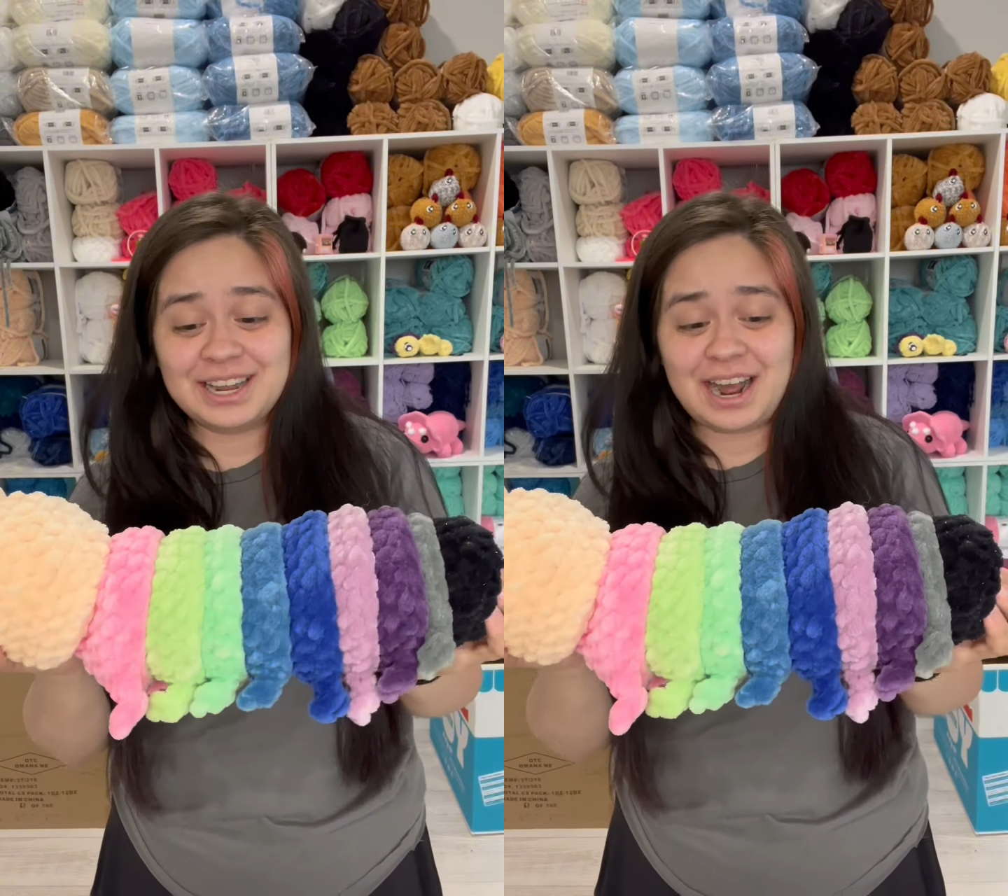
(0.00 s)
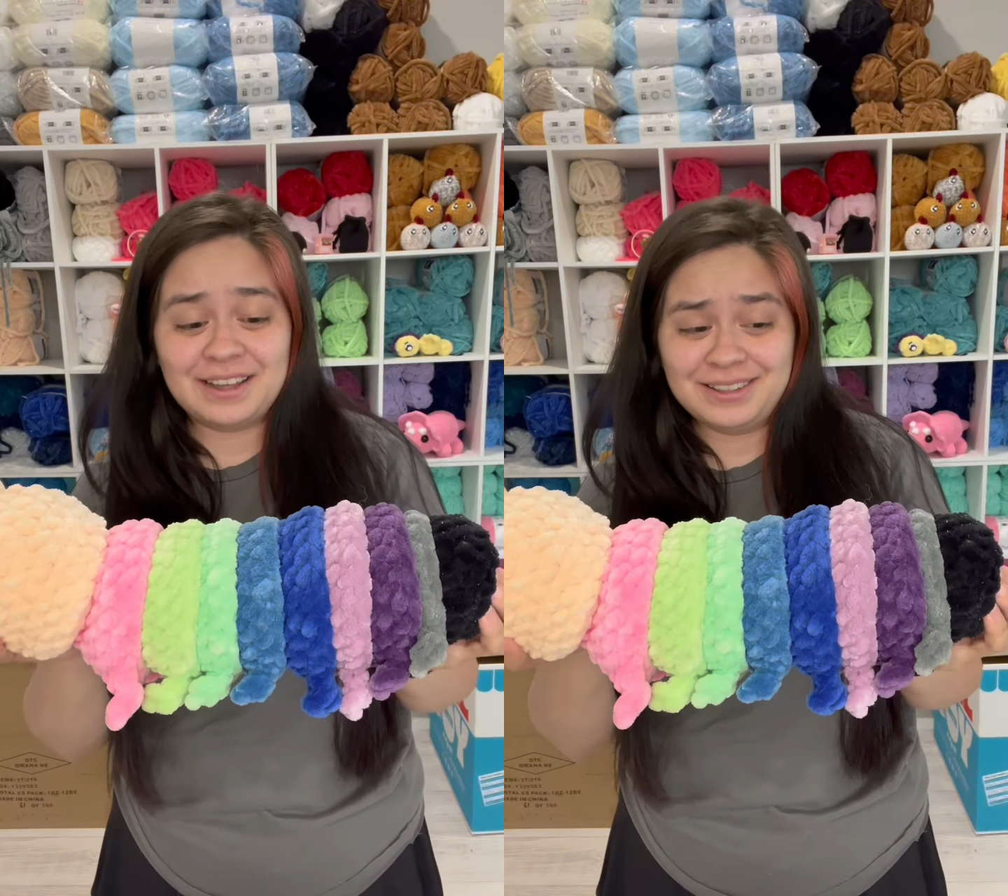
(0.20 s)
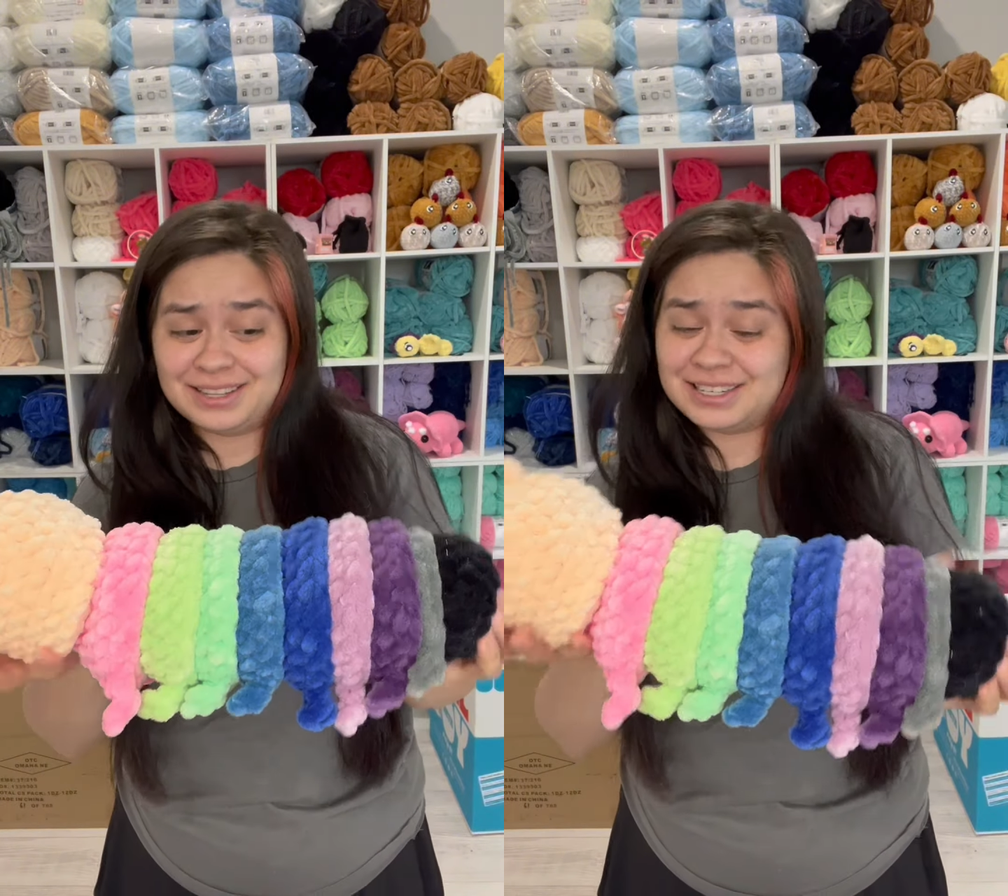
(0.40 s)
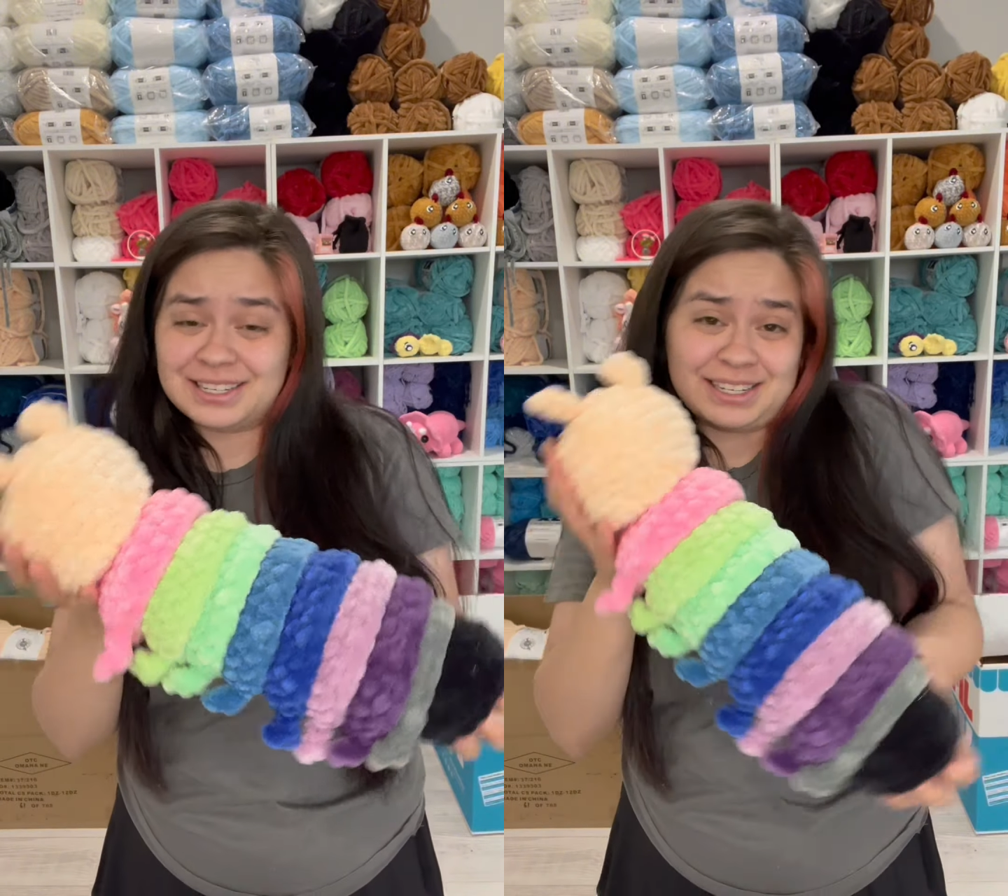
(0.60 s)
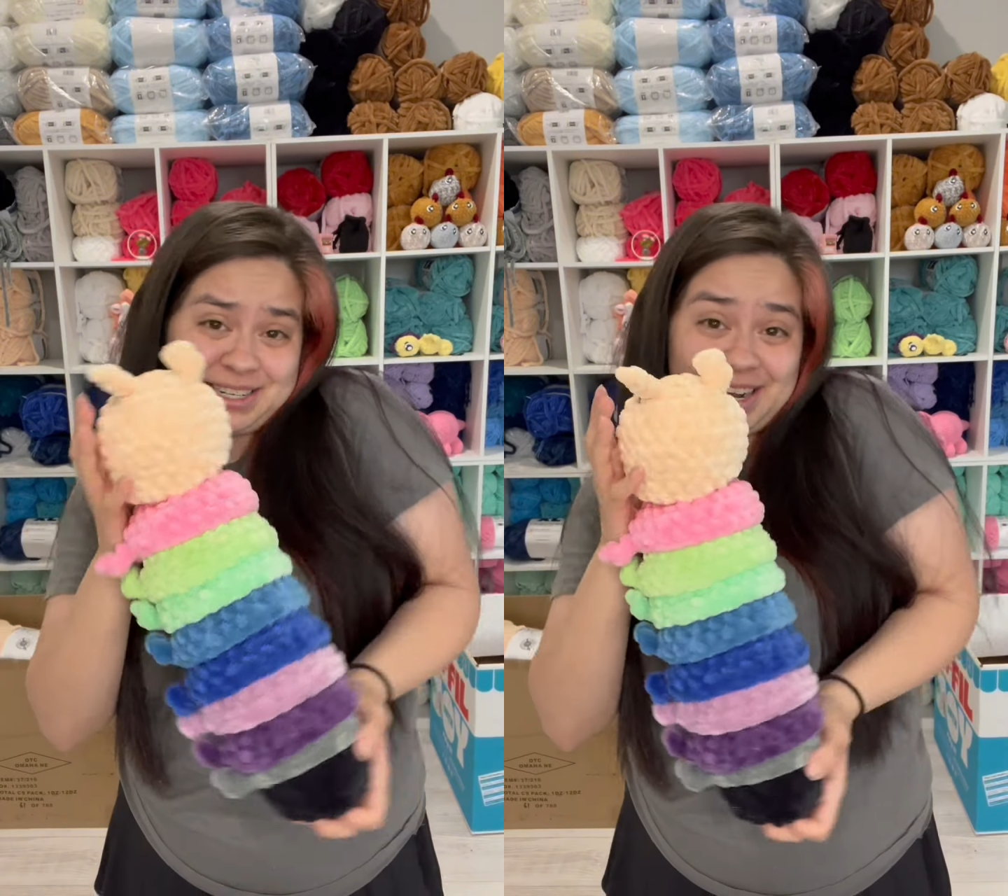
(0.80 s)
I think this is a
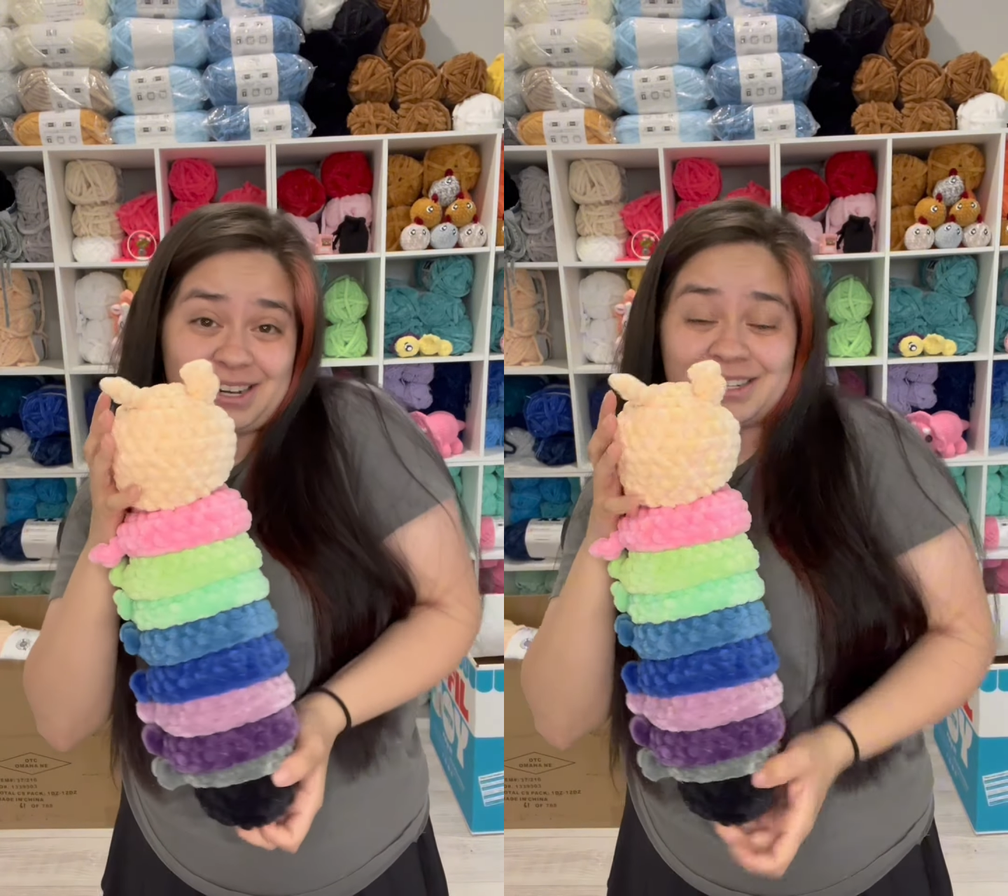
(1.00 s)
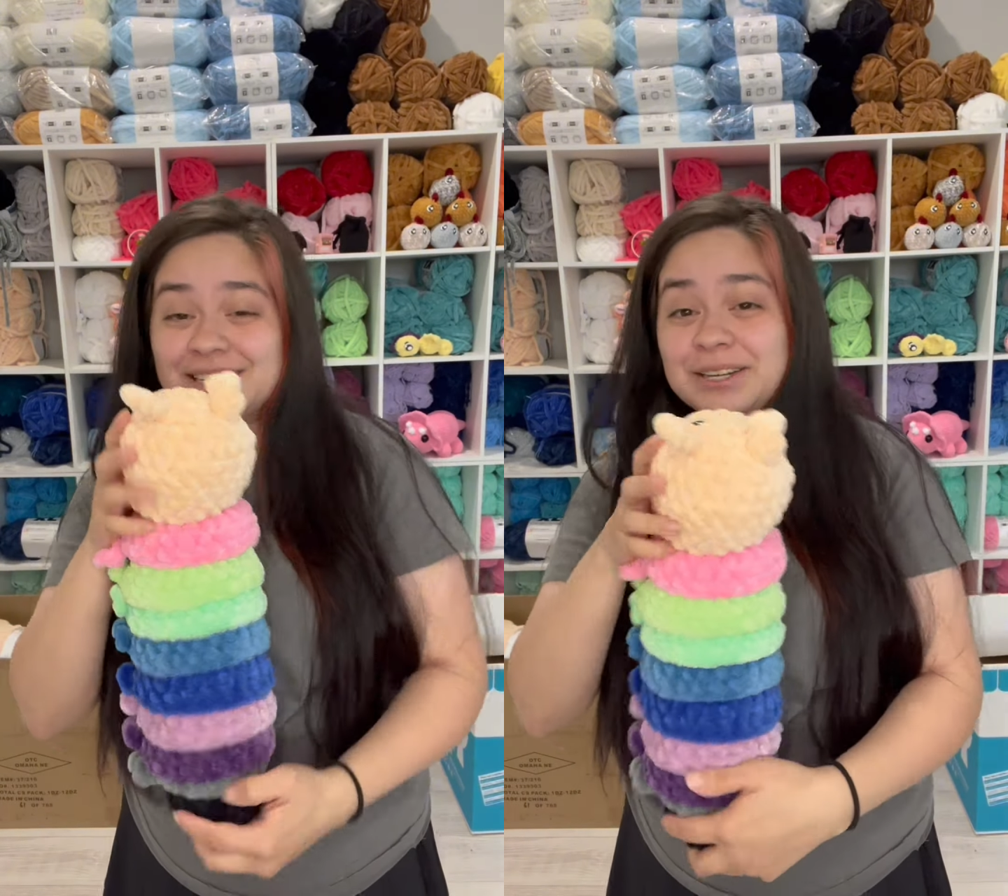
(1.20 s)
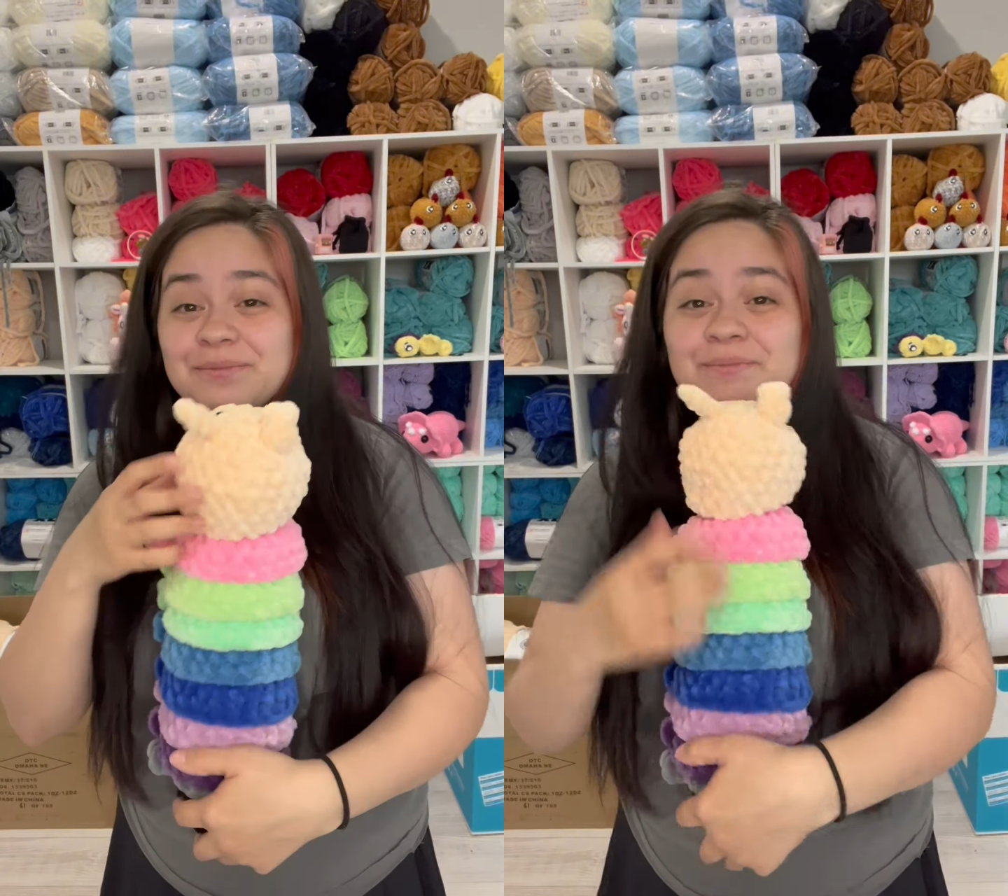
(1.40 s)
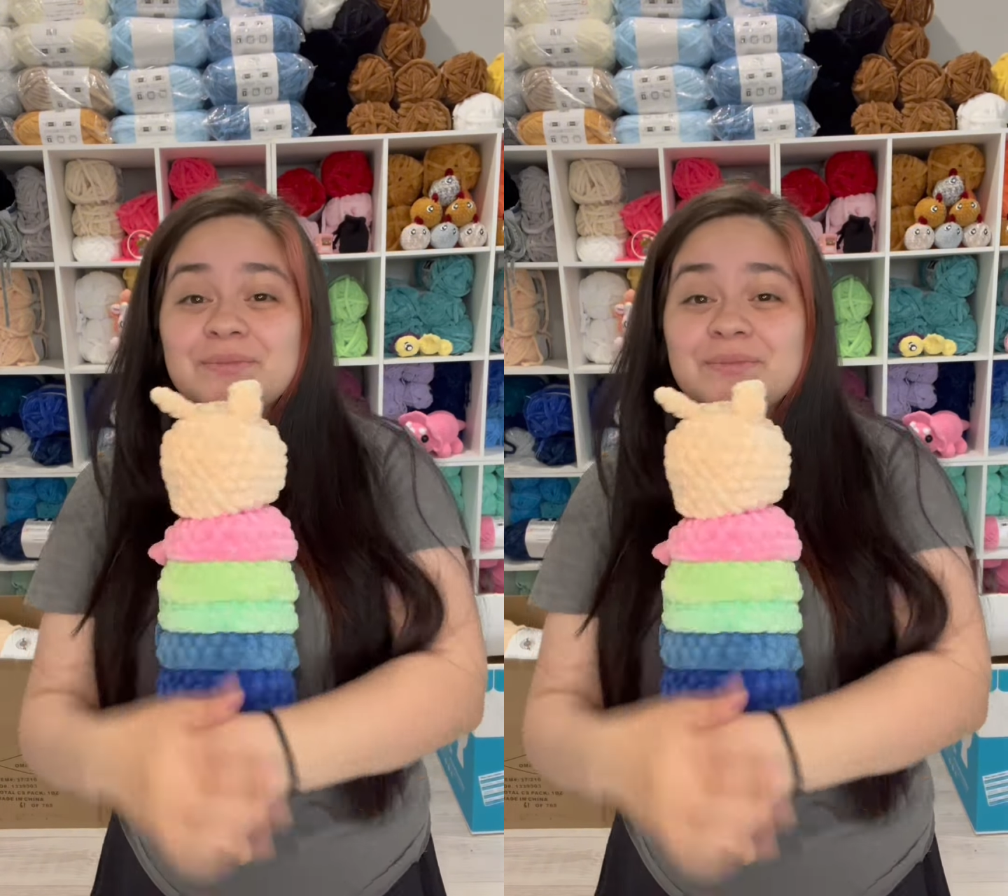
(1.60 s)
ten out of ten.